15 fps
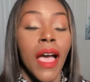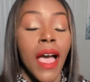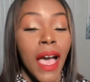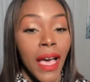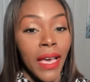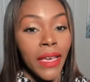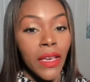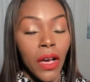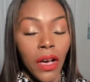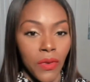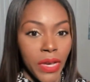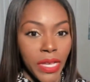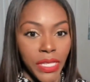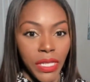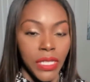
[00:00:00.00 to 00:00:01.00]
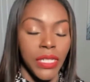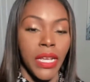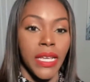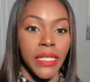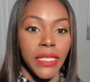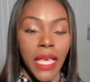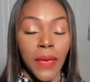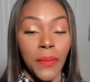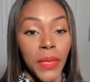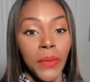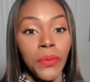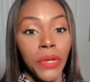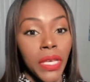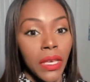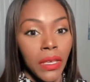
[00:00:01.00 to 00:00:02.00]
I always suggest that
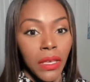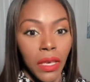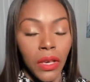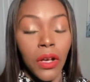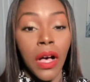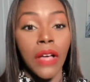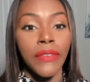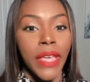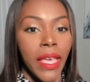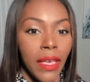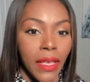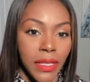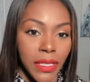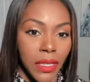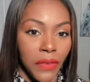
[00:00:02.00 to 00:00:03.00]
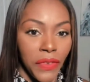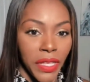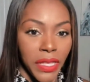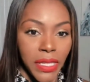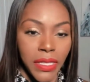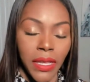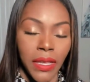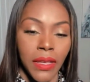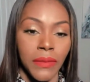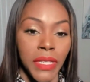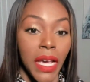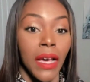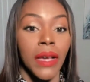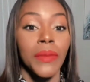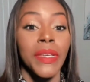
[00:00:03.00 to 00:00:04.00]
people get Kikoff and Self at the same
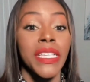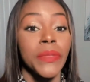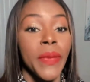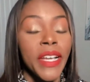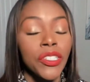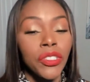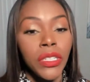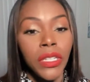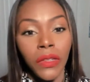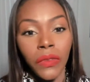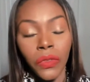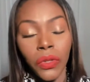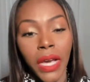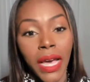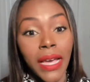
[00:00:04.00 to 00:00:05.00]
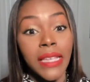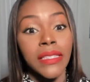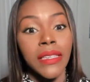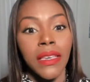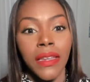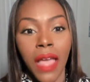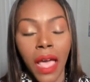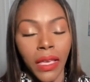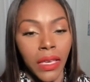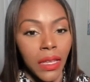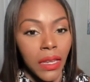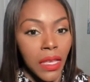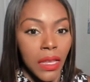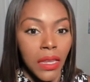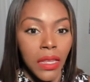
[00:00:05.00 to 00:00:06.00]
time, especially if you guys cannot get
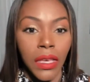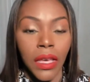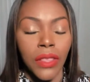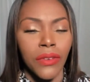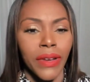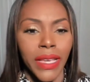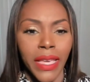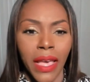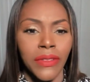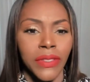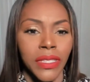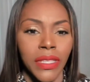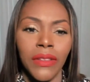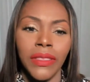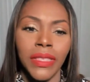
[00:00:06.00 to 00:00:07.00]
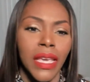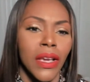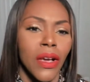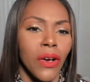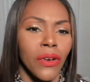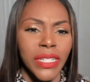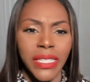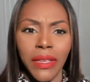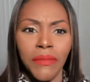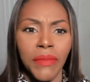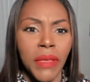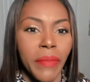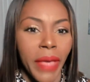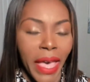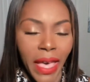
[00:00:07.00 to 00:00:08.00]
any other accounts. Don't think, oh, it's
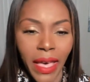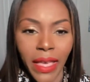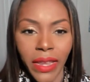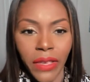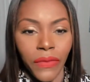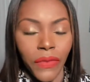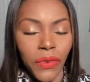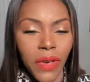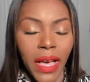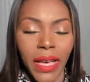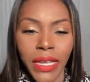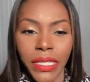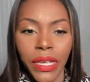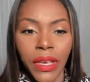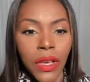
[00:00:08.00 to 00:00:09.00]
something bad if you guys